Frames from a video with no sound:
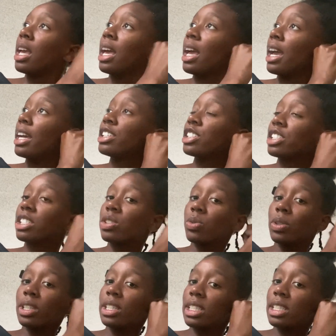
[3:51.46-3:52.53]
And just
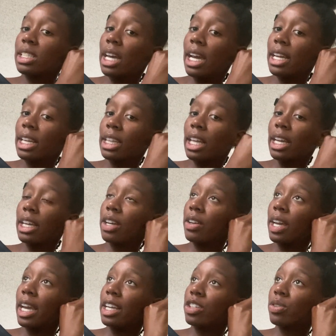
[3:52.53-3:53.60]
sort of deciding, like,
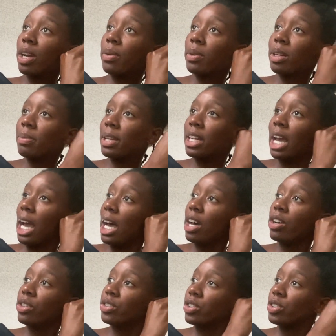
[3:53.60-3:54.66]
okay, do I want to be in a
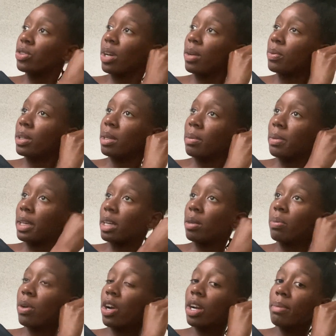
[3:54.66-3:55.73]
house or do I want to be in an
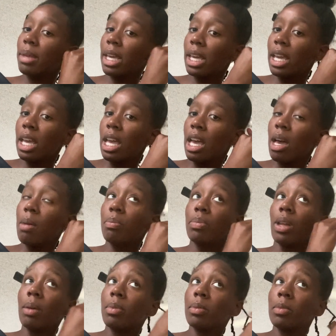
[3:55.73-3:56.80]
apartment?
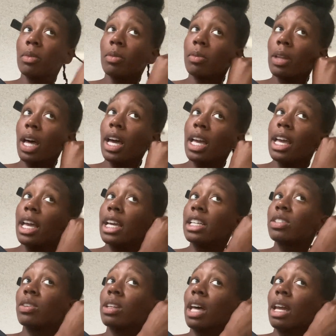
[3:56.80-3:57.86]
Blah, blah, blah, blah. And
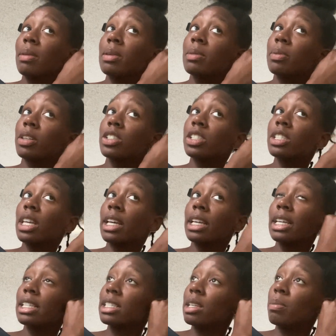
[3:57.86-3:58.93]
so a lot of people are just like,
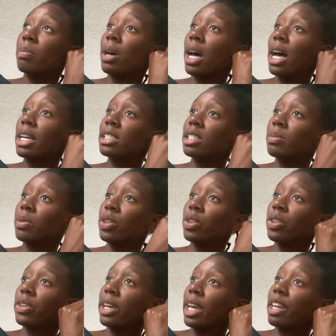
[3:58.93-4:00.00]
it's
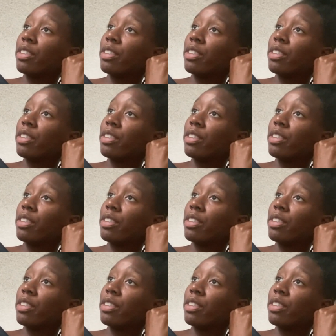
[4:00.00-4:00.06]
impossible. And